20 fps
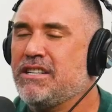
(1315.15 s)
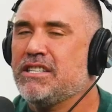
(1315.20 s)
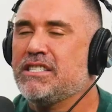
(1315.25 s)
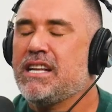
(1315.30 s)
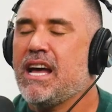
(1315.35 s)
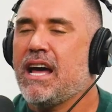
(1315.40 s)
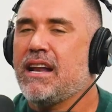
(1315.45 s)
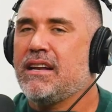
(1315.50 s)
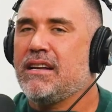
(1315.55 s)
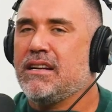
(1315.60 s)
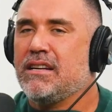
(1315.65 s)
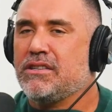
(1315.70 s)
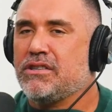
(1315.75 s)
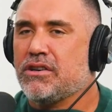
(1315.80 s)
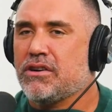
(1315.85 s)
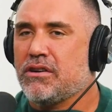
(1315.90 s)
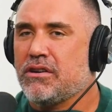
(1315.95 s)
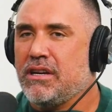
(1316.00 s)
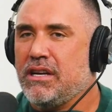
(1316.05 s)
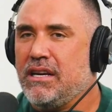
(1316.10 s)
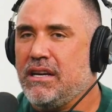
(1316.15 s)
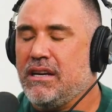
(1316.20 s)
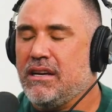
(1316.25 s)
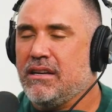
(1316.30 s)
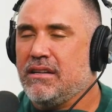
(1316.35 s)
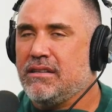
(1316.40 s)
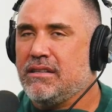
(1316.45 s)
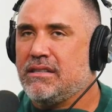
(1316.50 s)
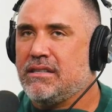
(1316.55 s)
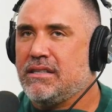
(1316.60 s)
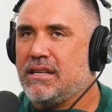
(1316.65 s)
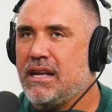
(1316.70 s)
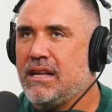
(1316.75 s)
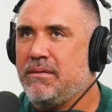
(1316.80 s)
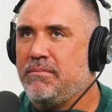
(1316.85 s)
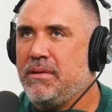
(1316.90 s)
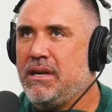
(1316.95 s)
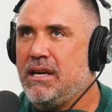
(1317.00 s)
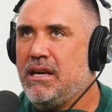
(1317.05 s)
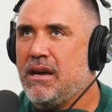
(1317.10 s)
just had an attorney
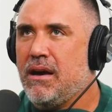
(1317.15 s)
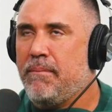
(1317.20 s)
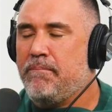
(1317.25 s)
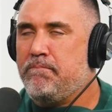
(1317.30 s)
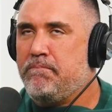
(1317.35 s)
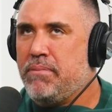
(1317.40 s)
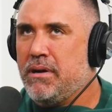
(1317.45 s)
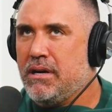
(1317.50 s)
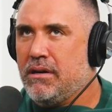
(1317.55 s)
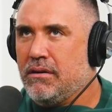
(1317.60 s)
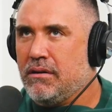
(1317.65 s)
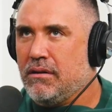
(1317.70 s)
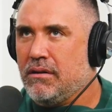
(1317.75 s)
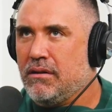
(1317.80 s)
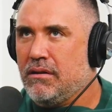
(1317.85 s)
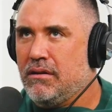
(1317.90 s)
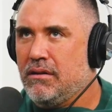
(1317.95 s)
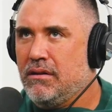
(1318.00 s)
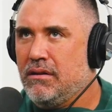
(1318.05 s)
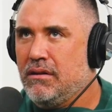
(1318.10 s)
send me a bill.